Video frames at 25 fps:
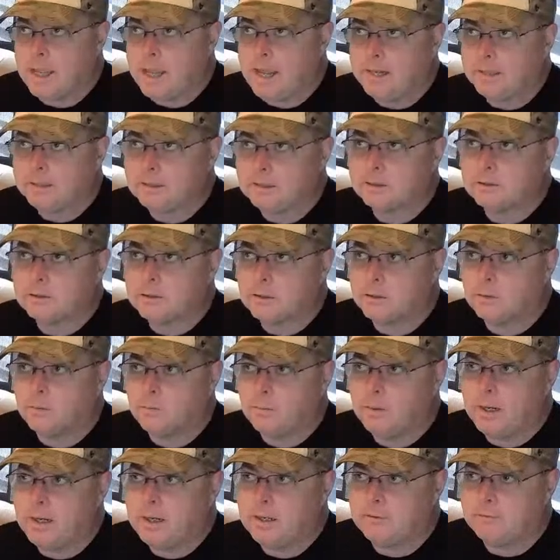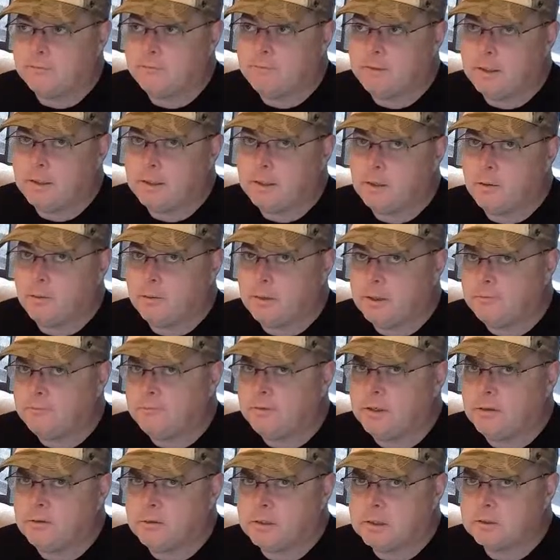act a certain way in a video and
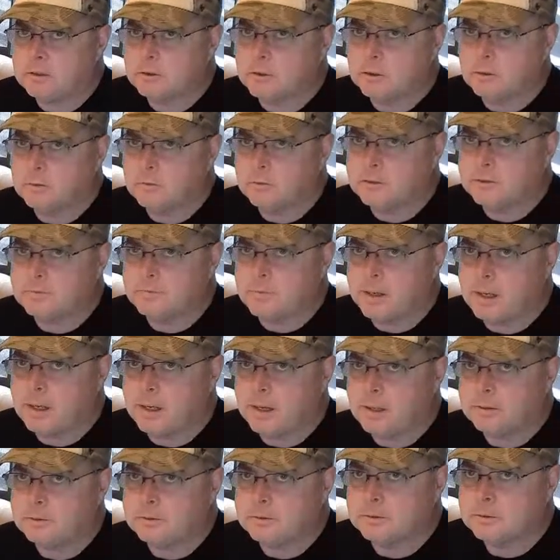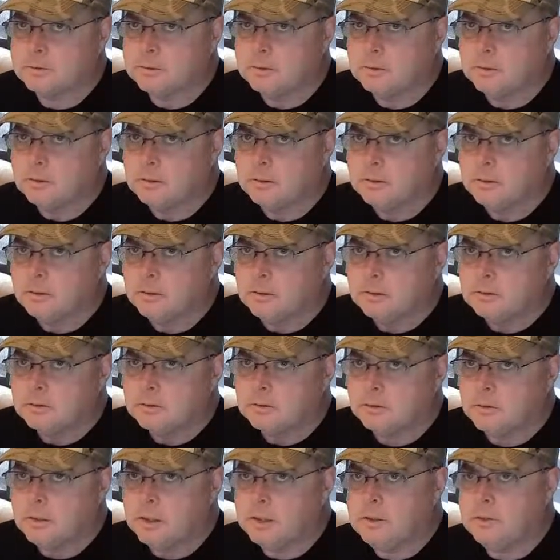that video gets good response. So
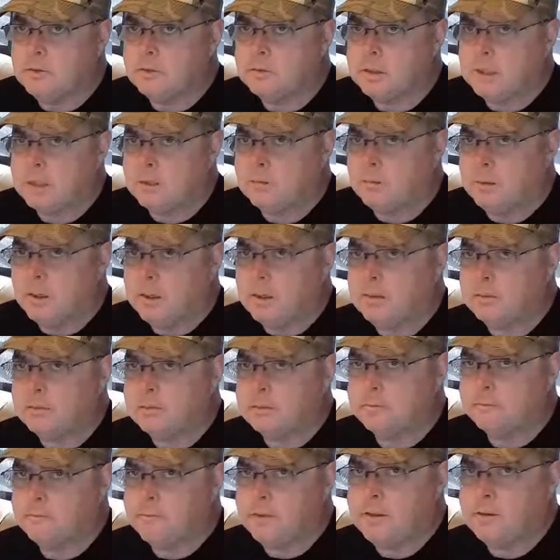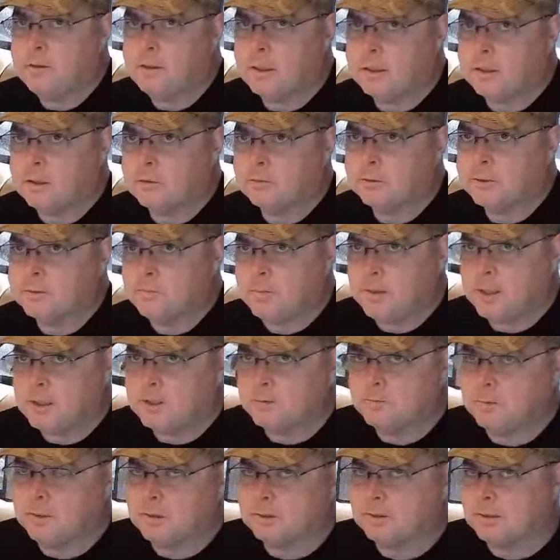then you think, well, the video got good response
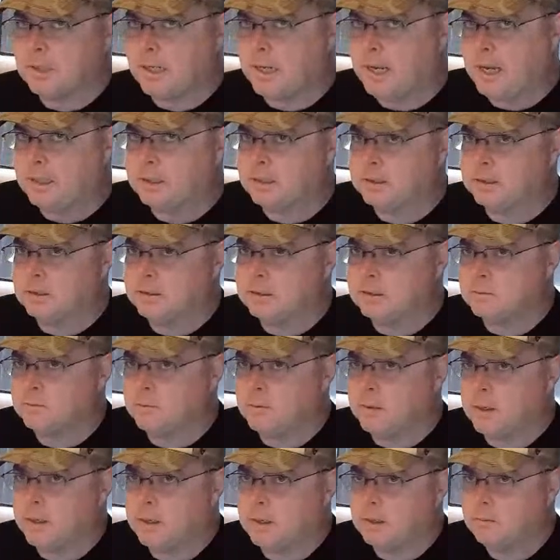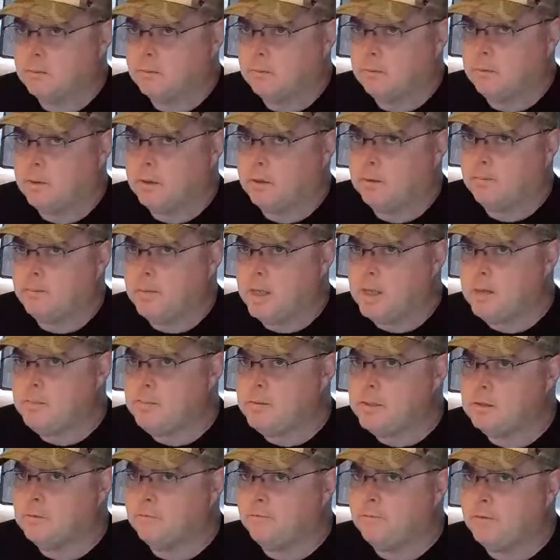because I acted this way. Well,
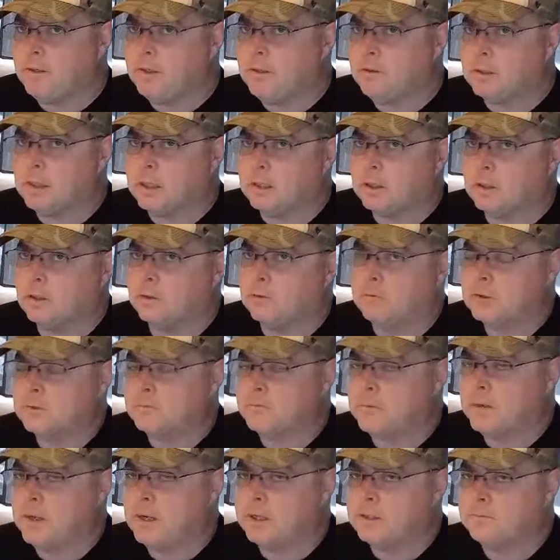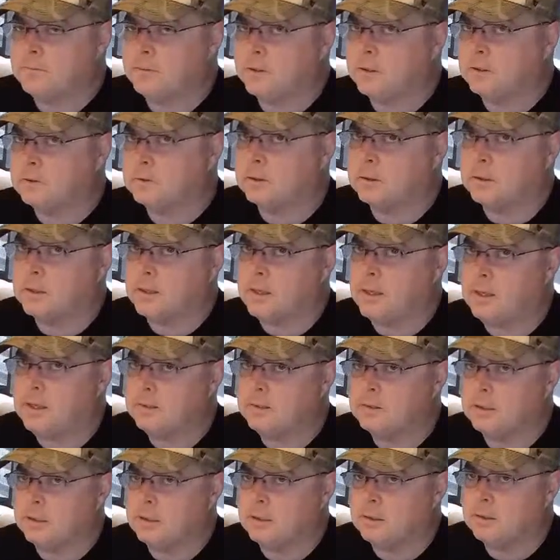maybe the video got good response because of the
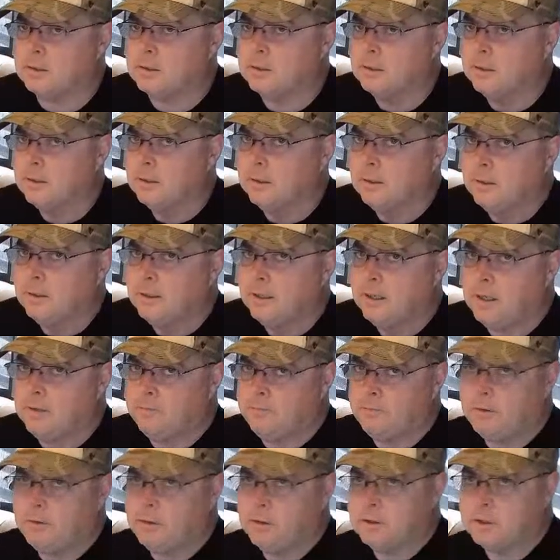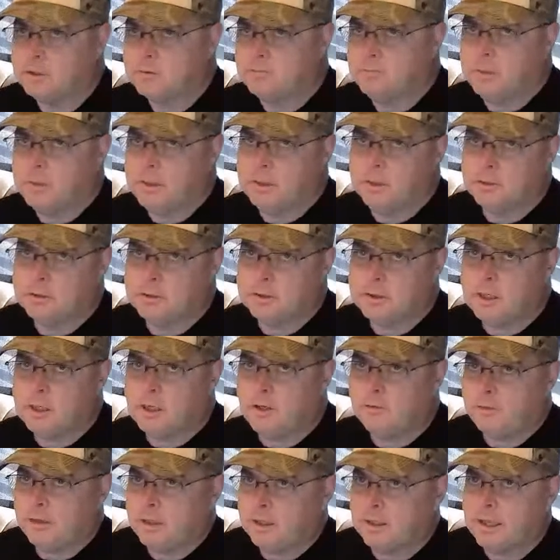content. And if you'd have just been
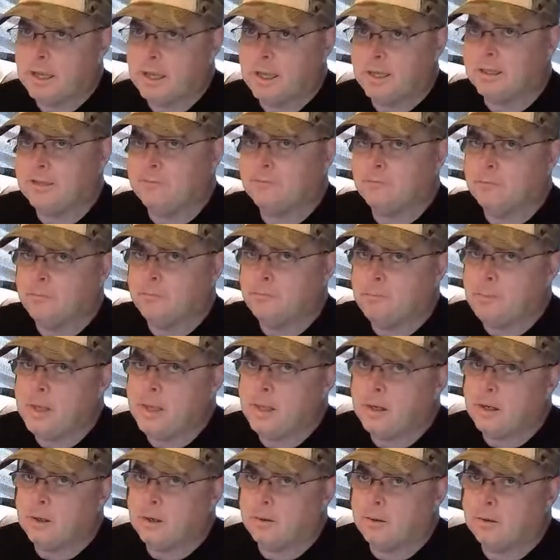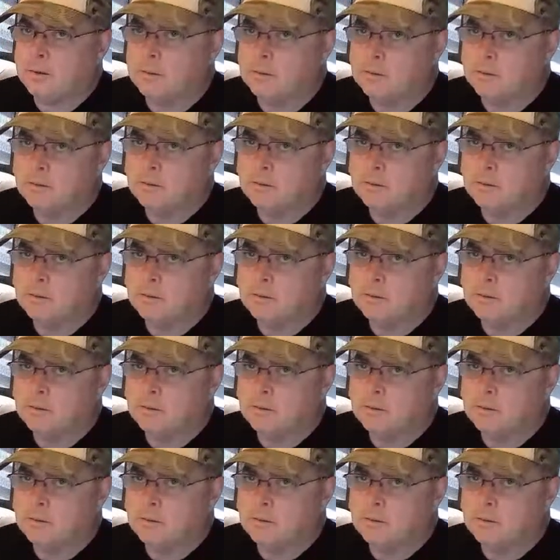yourself, it'd have gotten even better